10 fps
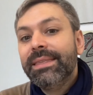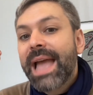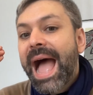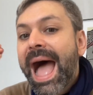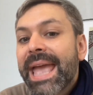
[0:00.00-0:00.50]
the
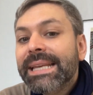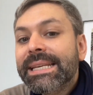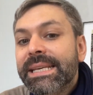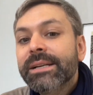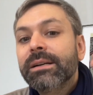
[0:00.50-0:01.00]

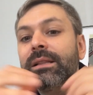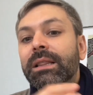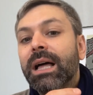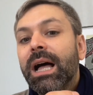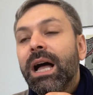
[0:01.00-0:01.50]

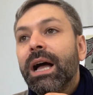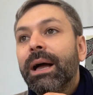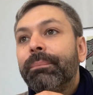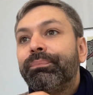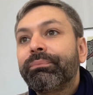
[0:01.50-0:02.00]
ideal
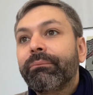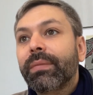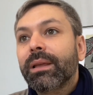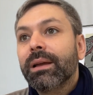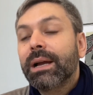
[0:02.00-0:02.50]

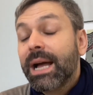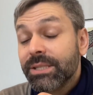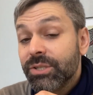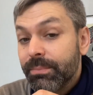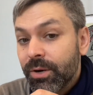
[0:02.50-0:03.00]

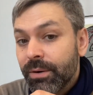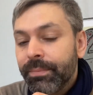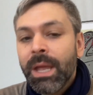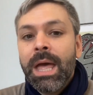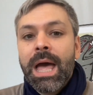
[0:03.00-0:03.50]
customer.
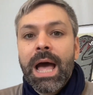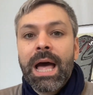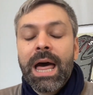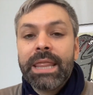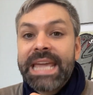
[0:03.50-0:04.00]

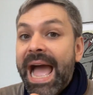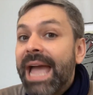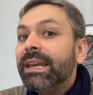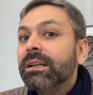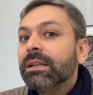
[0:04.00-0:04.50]
The
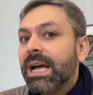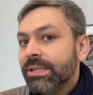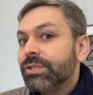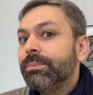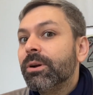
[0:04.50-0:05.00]
ideal
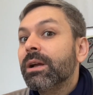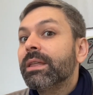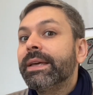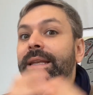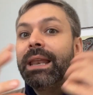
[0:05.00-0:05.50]
customer
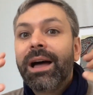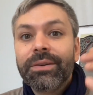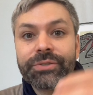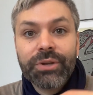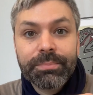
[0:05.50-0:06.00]
that
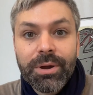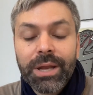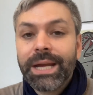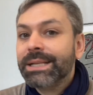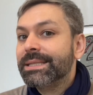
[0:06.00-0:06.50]
loves your
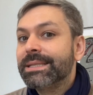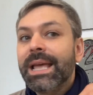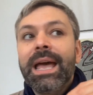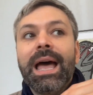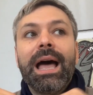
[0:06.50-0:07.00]
products.
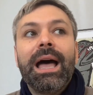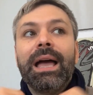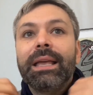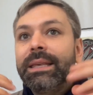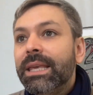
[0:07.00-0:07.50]

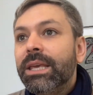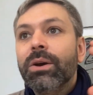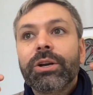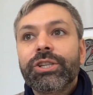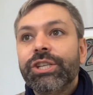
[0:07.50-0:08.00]
He
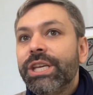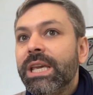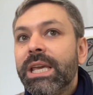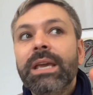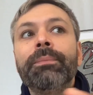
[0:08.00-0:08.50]
or
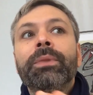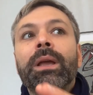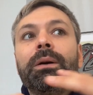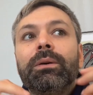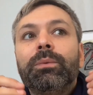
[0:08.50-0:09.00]
she
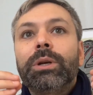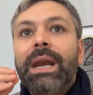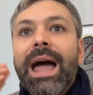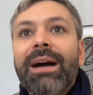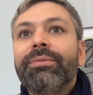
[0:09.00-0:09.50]
would
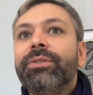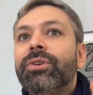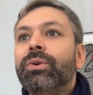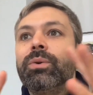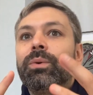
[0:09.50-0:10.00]
love
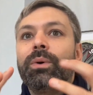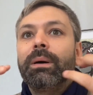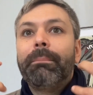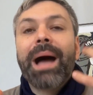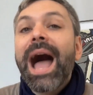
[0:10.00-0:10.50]
to
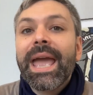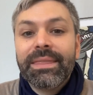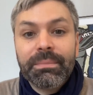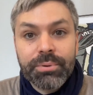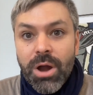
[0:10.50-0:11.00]
buy
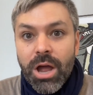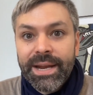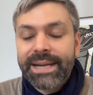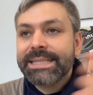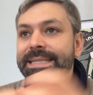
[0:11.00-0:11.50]
the
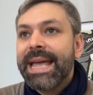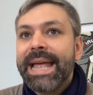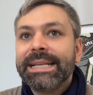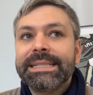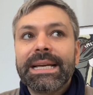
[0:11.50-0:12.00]
products
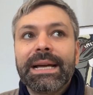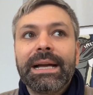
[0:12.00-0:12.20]
and